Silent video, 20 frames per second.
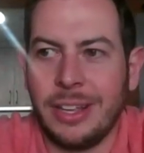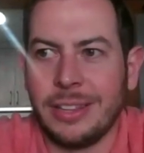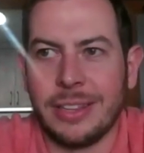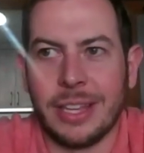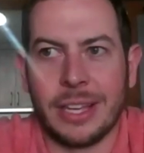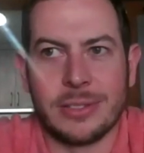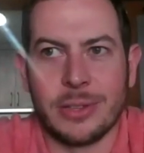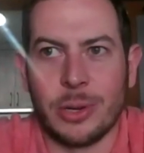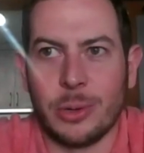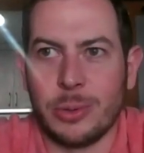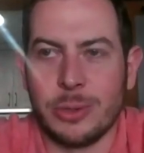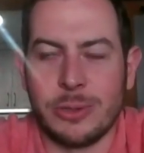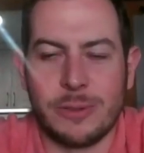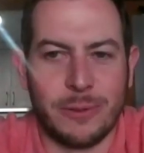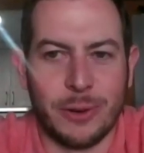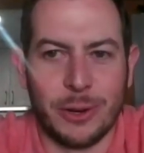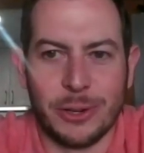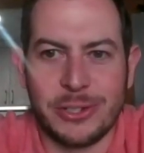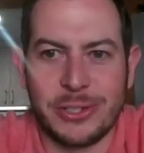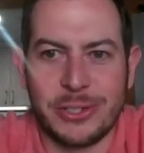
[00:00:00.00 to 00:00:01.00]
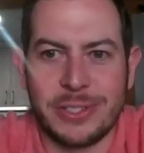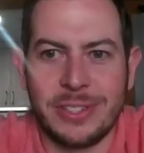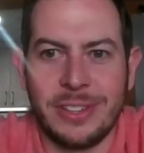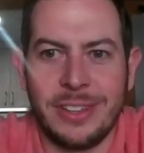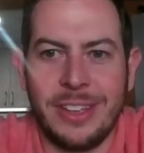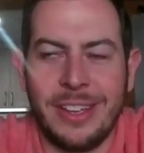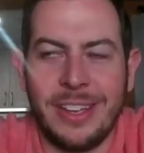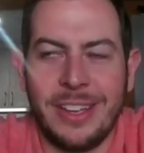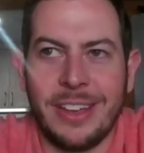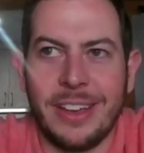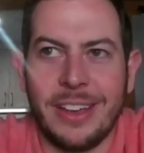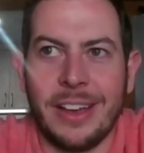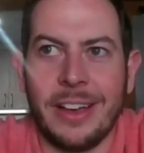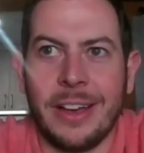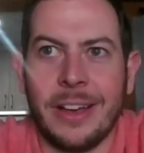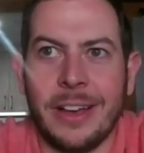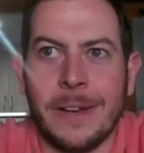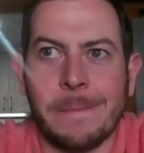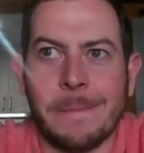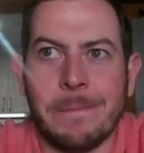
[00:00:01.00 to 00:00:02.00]
That's always first.
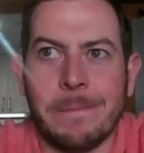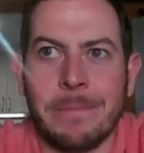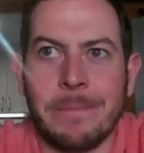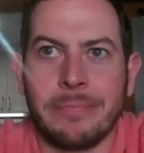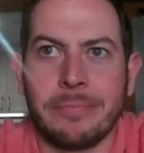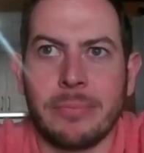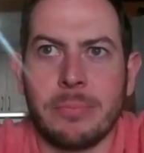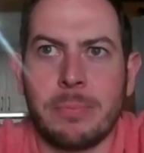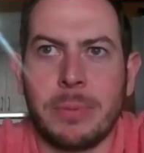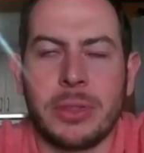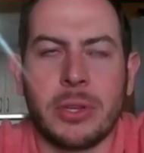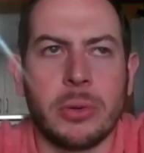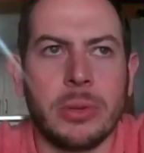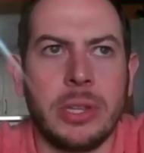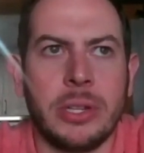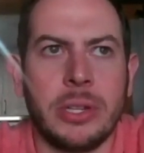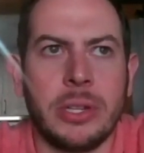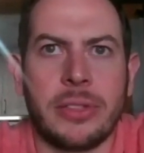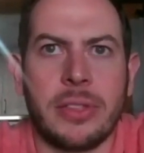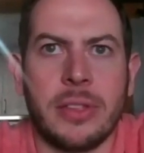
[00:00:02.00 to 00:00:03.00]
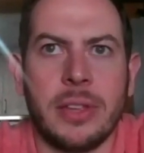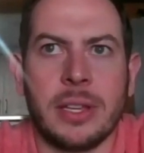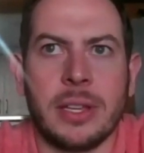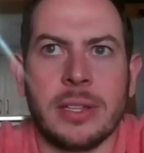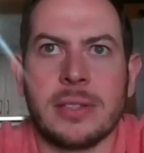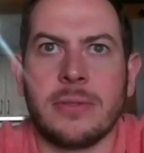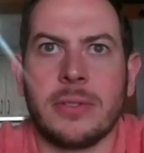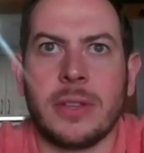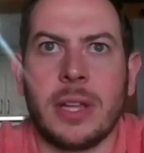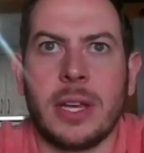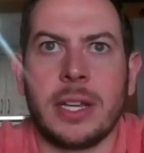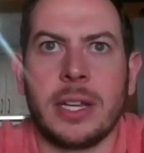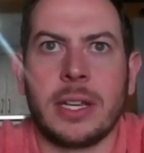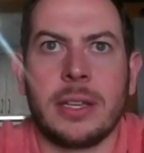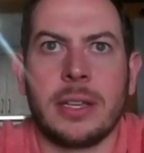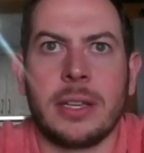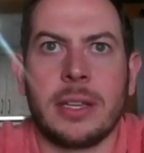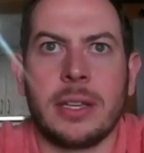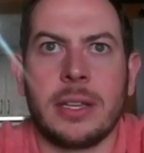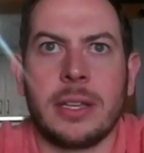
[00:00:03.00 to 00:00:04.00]
Um, but there were little things of
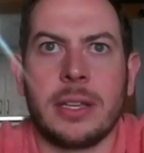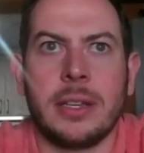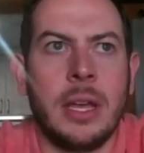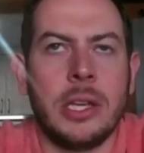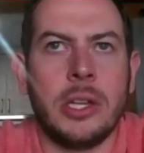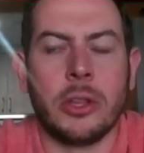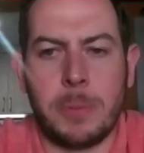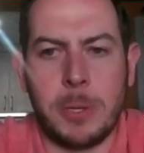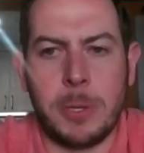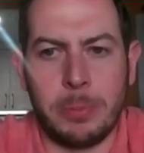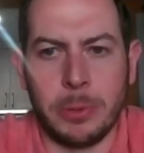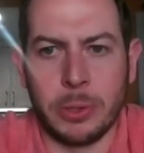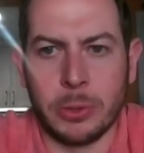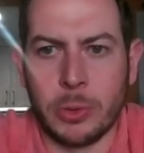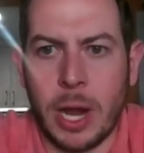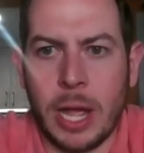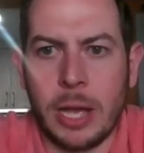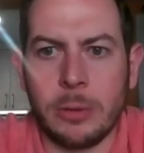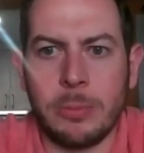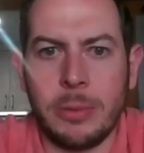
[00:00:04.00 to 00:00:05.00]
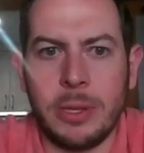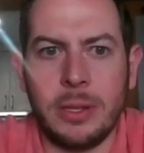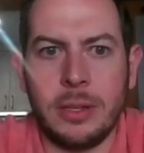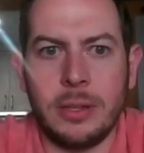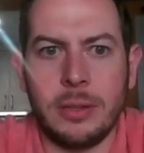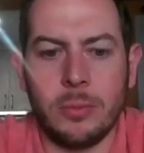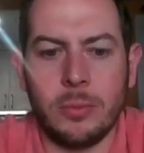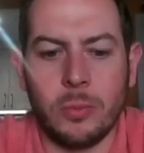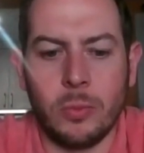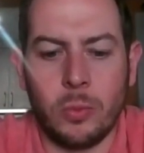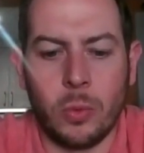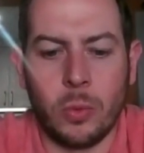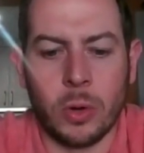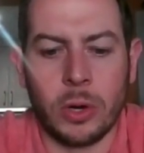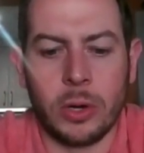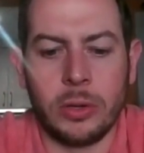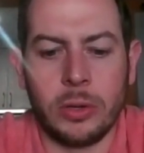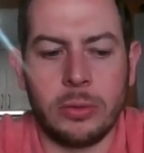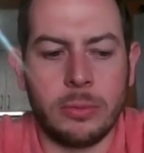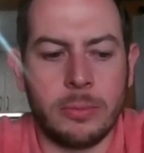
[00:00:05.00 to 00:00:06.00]
like, you know, the people around me
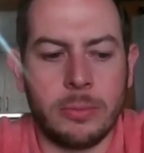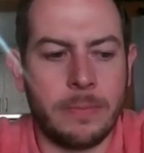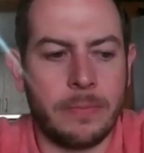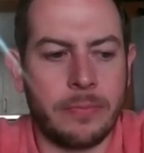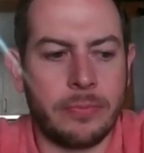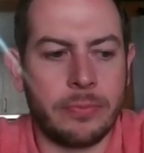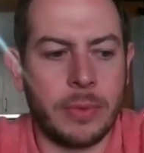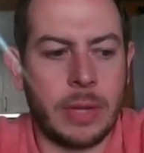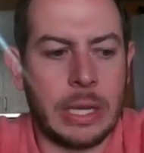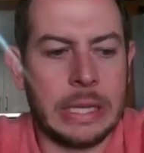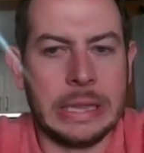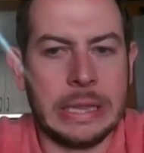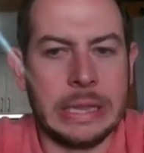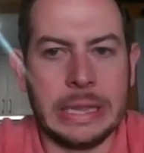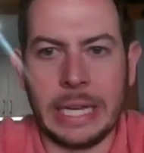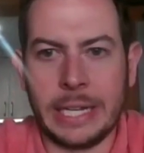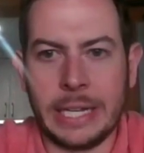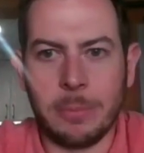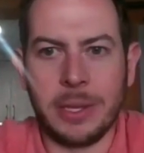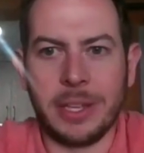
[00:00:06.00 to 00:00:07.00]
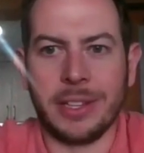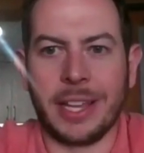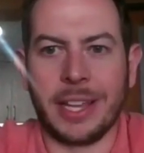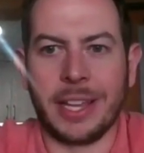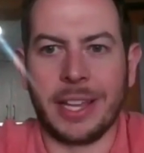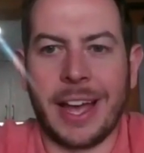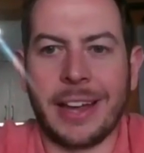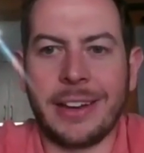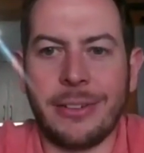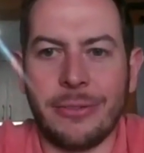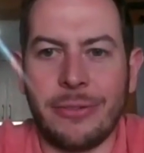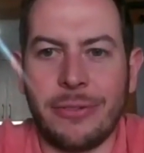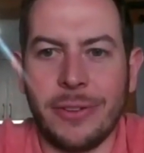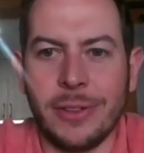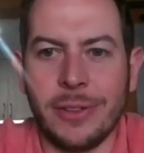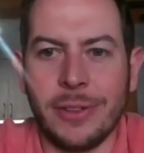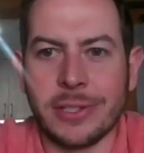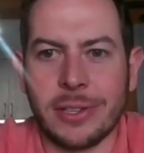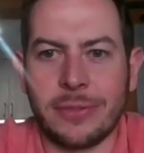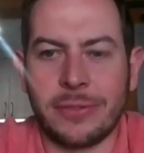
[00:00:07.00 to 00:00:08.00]
weren't like me. Like I
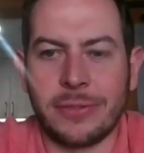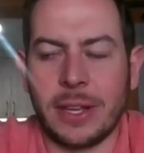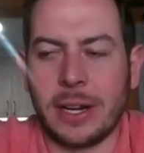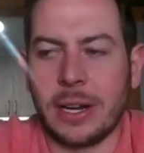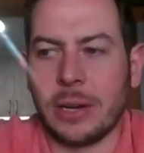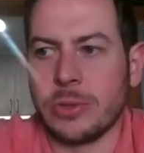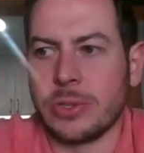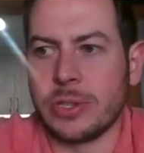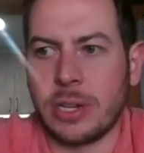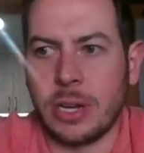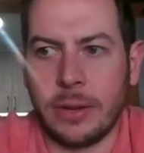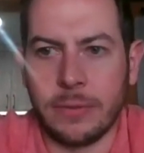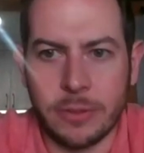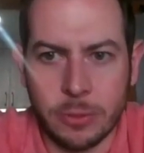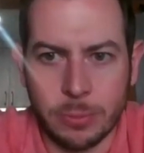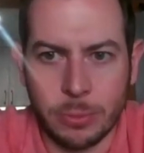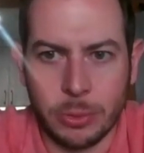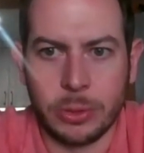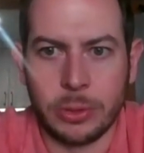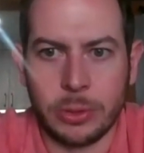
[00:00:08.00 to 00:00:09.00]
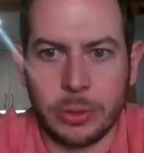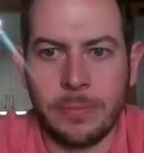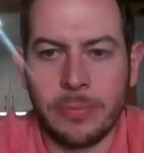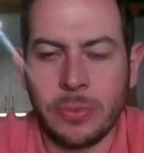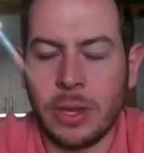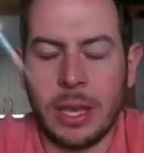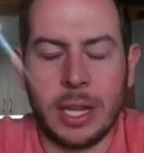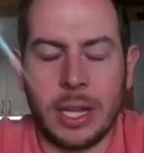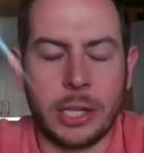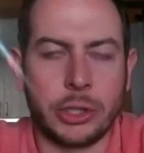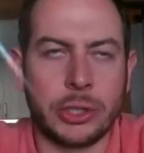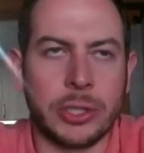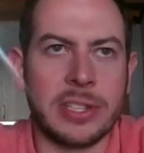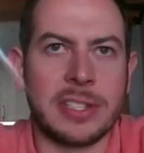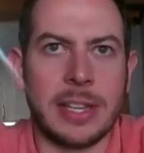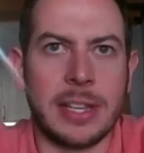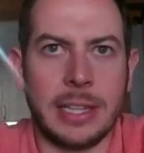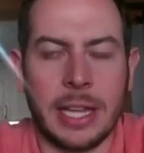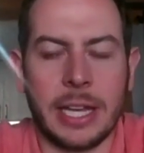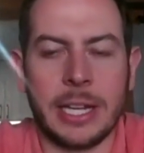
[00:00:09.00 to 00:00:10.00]
didn't feel as if that I was comfortable. And I
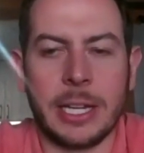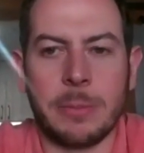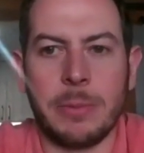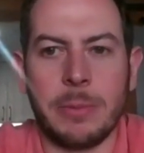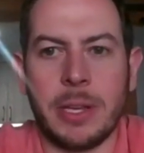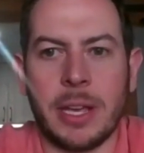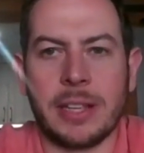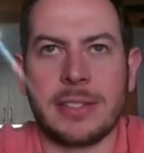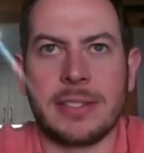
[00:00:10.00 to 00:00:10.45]
shouldn't say like me.